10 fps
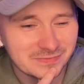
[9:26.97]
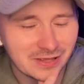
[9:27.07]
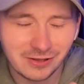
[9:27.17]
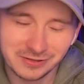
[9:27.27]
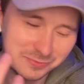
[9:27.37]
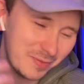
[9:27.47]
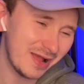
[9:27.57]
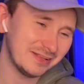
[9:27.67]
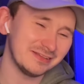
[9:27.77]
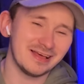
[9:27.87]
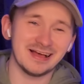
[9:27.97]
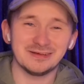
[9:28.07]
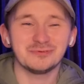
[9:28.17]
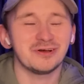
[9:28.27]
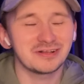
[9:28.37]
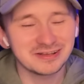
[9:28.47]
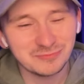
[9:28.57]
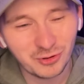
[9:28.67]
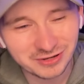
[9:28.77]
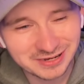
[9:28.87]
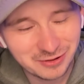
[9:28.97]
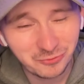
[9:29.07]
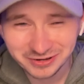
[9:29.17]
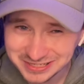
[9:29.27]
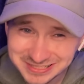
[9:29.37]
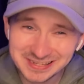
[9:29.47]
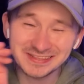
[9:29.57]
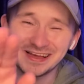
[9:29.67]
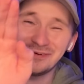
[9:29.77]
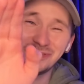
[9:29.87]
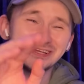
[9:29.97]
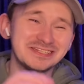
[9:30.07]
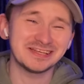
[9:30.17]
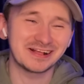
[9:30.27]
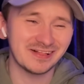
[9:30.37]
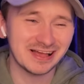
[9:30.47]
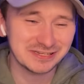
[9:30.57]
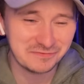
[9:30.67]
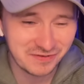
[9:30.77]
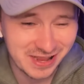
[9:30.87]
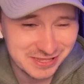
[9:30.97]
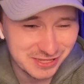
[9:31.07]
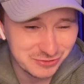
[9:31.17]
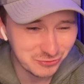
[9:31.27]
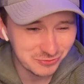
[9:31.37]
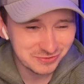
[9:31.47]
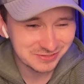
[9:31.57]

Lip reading: Oh, it's back to that. Oh, come on. I want to see the classic Frankie do.